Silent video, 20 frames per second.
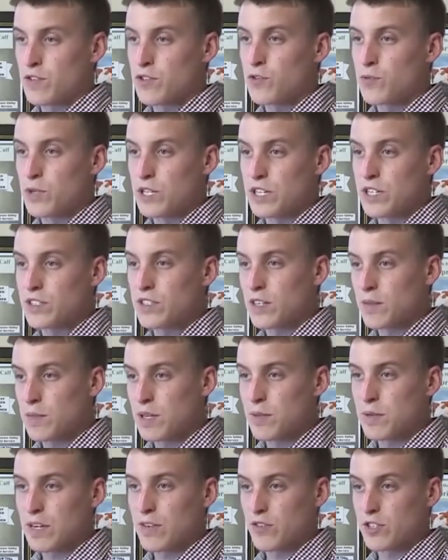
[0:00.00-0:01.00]
few weeks, like
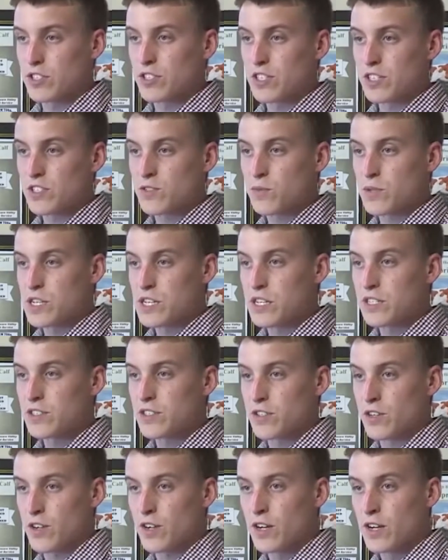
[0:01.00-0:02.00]
maybe every 6
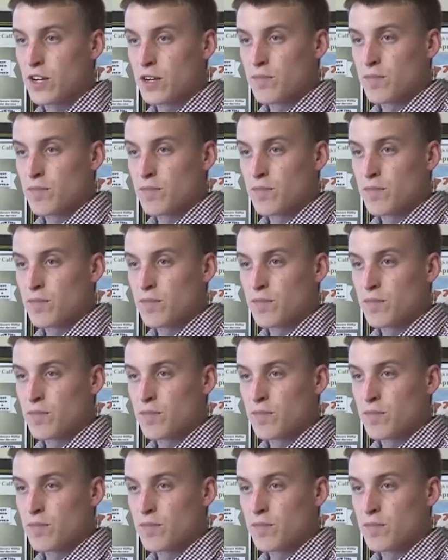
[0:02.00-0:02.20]
weeks or